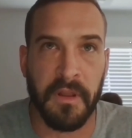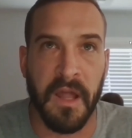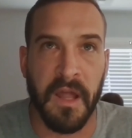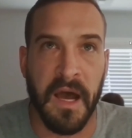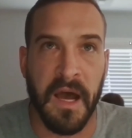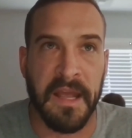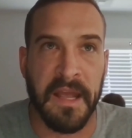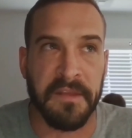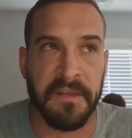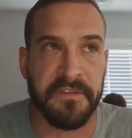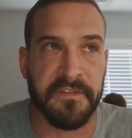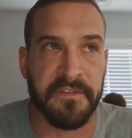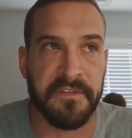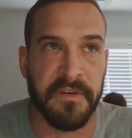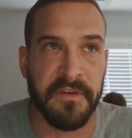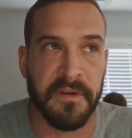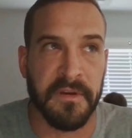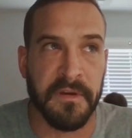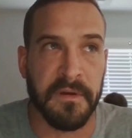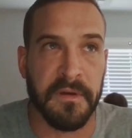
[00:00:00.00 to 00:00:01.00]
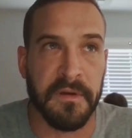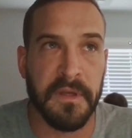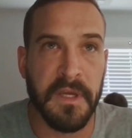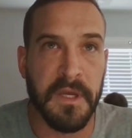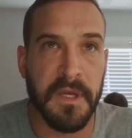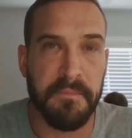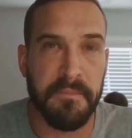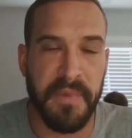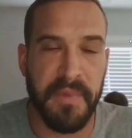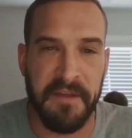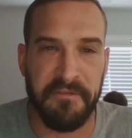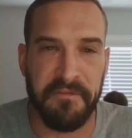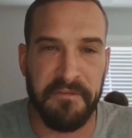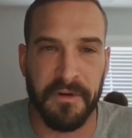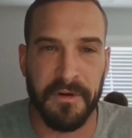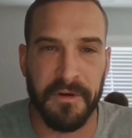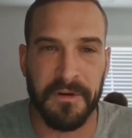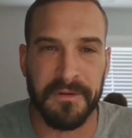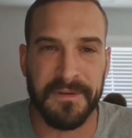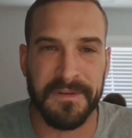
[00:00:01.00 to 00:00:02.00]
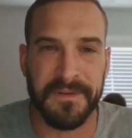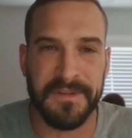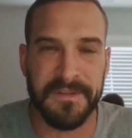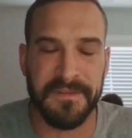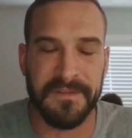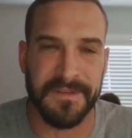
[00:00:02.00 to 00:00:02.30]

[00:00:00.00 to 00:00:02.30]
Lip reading: clients to pay for